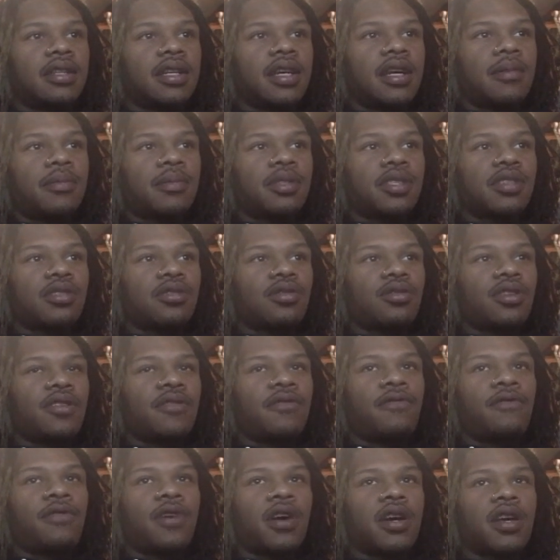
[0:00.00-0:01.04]
Damn, is this the only
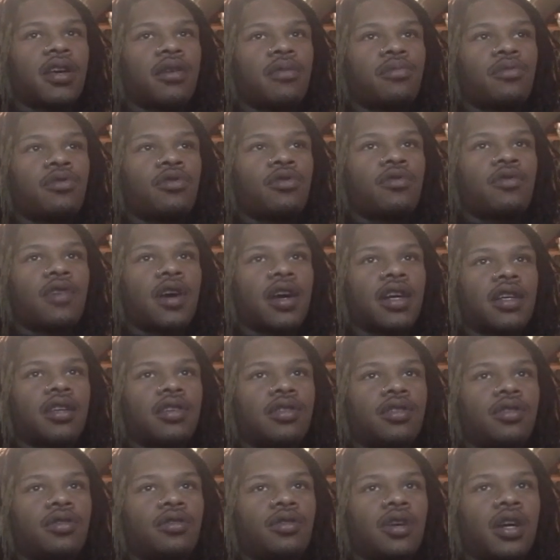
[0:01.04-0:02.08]
fucking move I
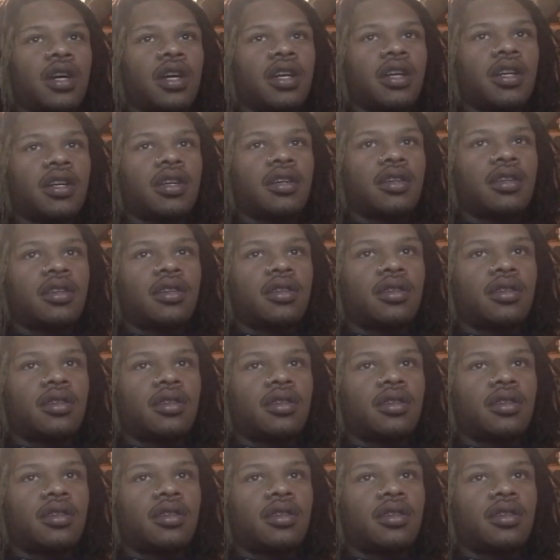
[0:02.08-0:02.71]
can do right here?